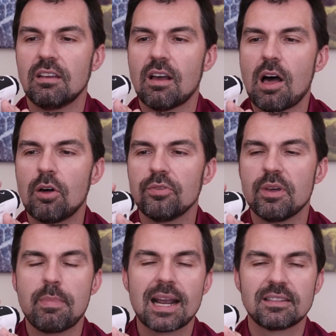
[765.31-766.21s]
Hold
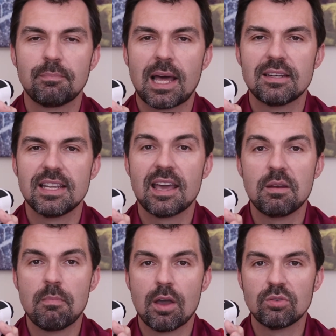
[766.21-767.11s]
the button down
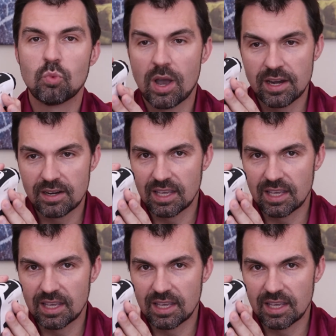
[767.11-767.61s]
in mode 1,